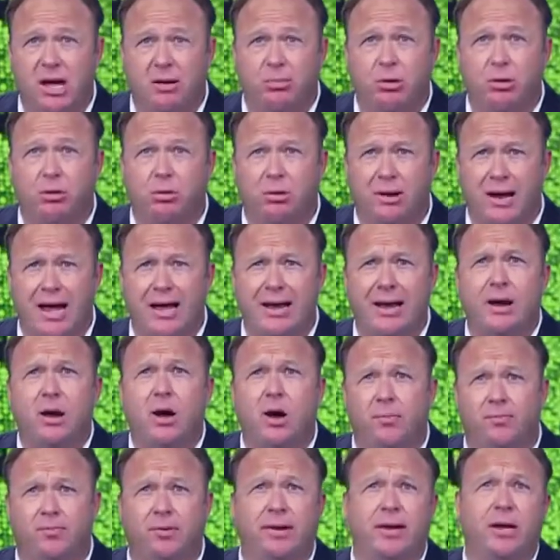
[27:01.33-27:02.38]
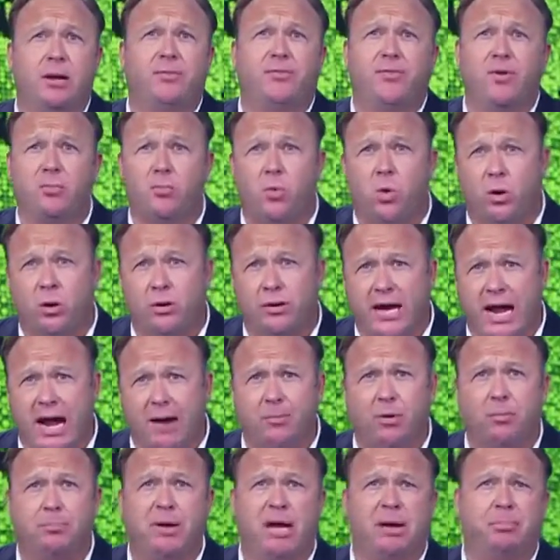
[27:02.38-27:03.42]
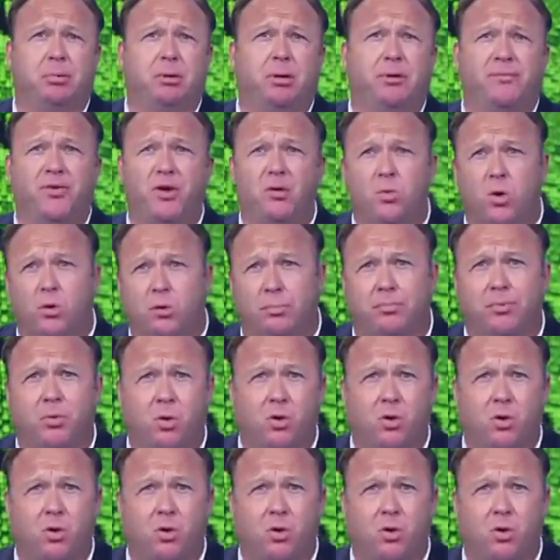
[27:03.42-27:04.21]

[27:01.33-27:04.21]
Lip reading: at the level we're at and hopefully get a few more camera people, a few more